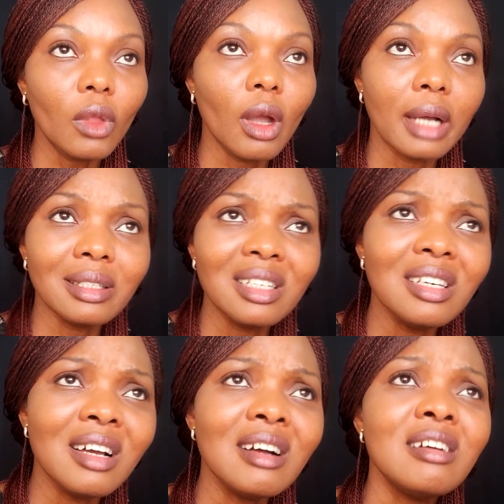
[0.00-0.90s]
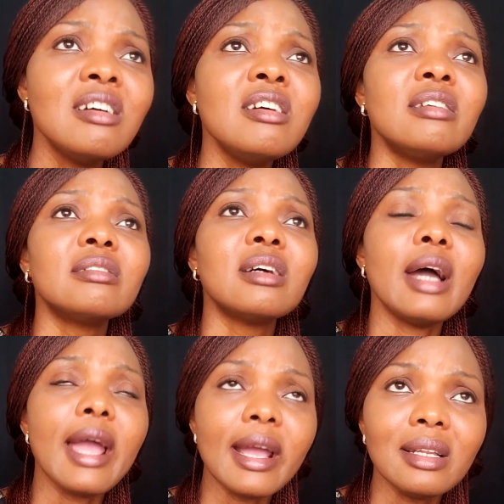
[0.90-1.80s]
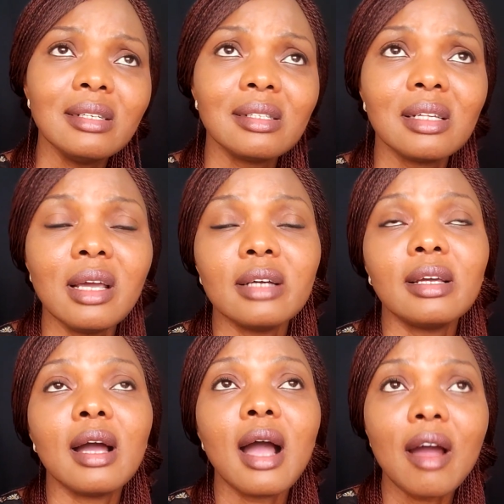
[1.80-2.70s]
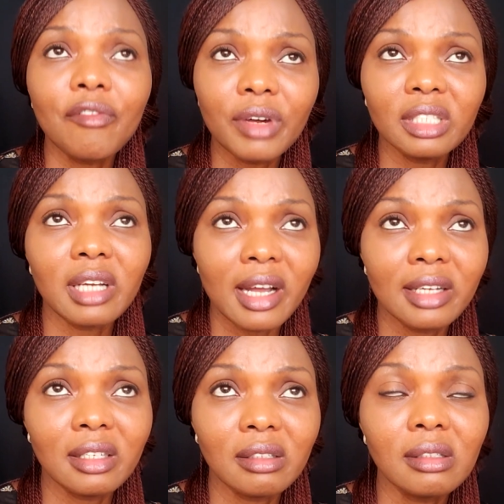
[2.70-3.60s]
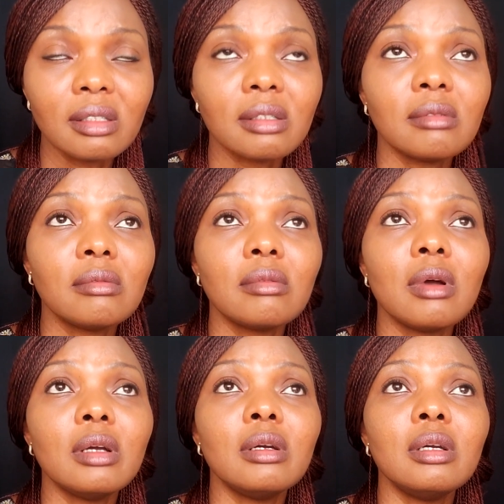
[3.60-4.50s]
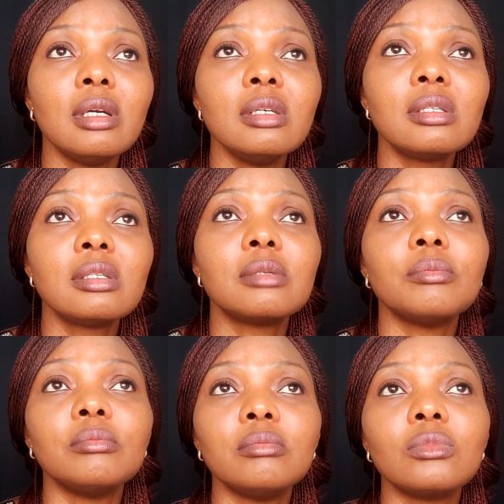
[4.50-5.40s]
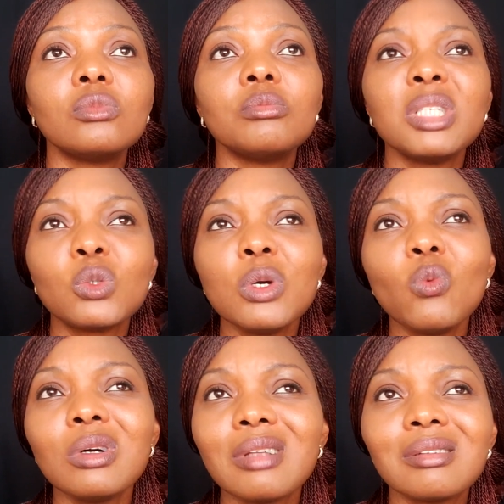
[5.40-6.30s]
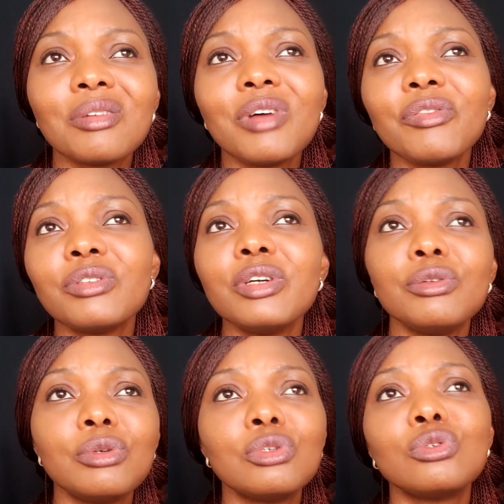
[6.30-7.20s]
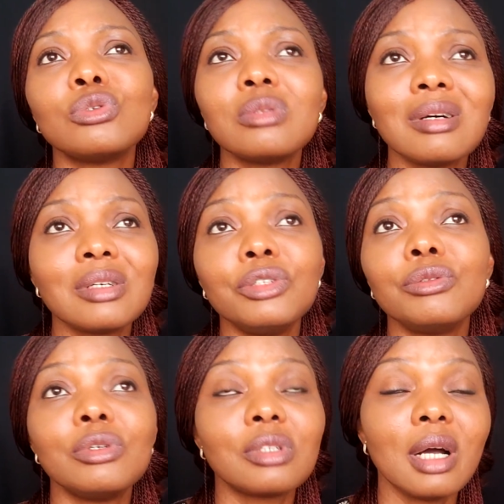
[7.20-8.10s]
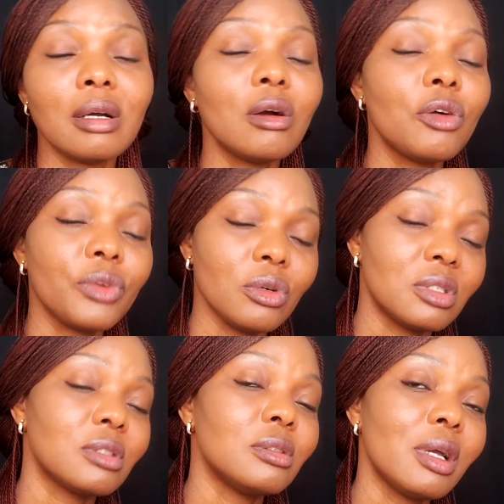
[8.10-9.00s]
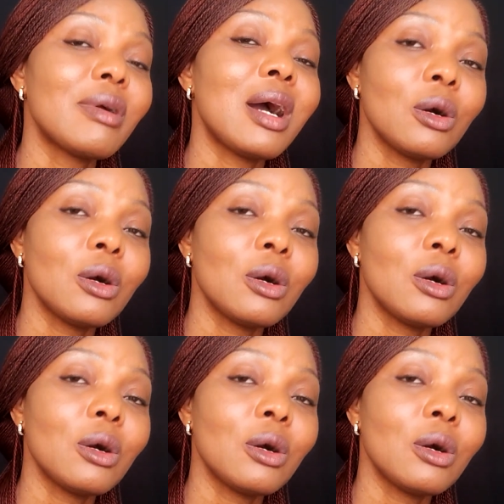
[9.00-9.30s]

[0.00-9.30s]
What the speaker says: And here, the earnings here, the average earnings is between 1,500 euros to 2,000 euros. Of course, there are